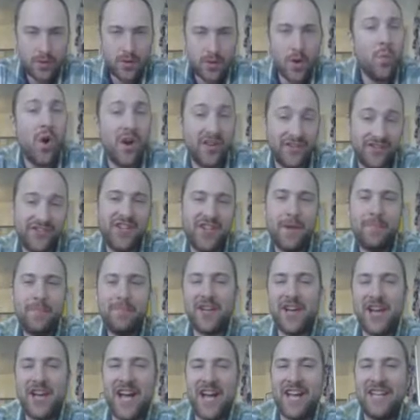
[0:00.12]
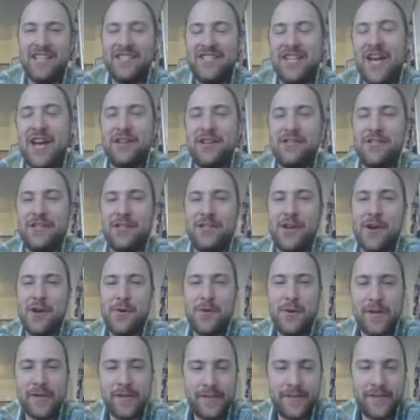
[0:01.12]
What's up, guys? How's it
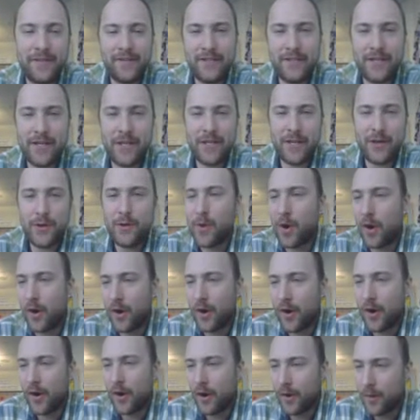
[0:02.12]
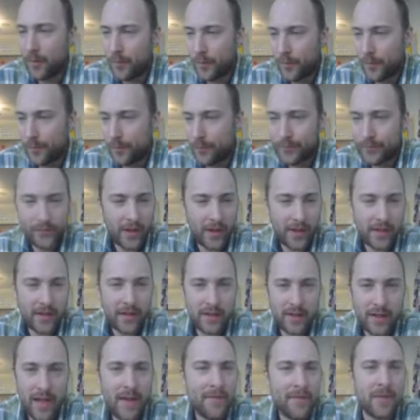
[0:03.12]
going? You
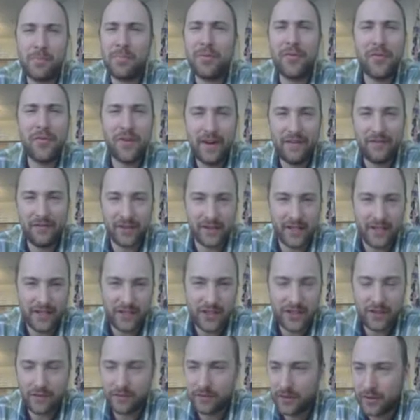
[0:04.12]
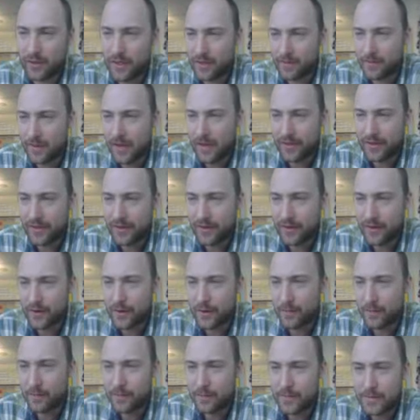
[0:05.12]
have the privilege of learning about
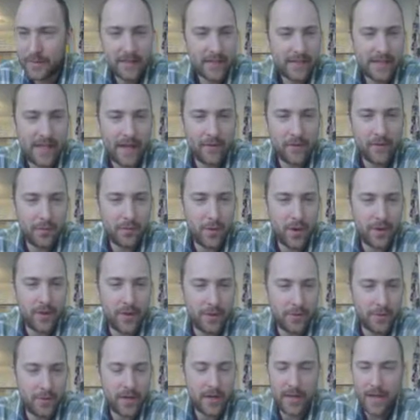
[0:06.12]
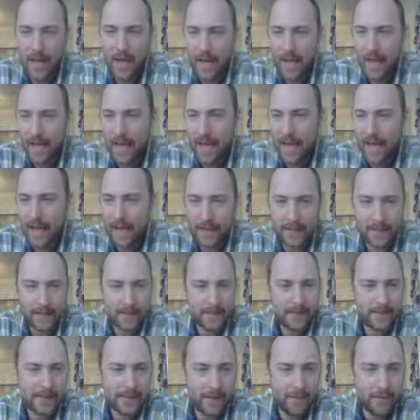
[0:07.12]
Theorem 7.3 and
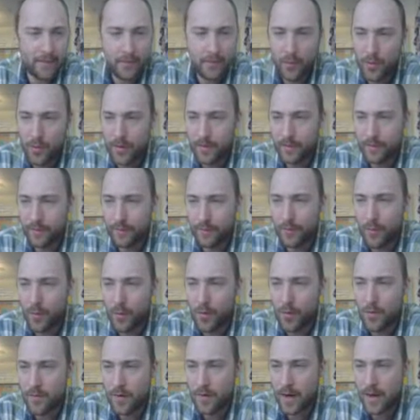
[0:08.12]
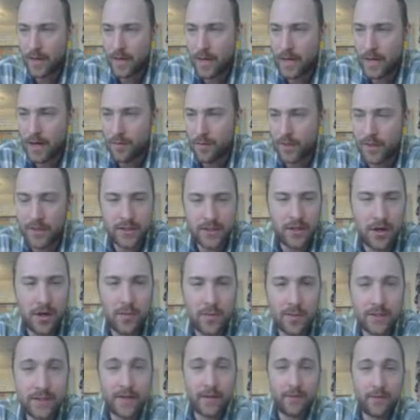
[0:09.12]
7.4 right now. We're going to
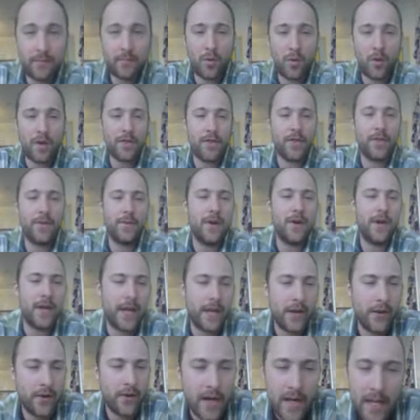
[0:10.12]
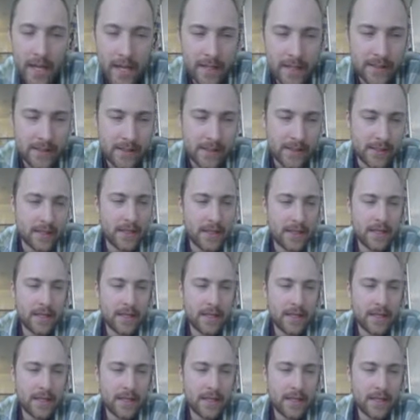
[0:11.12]
start with 7.3. Here it is.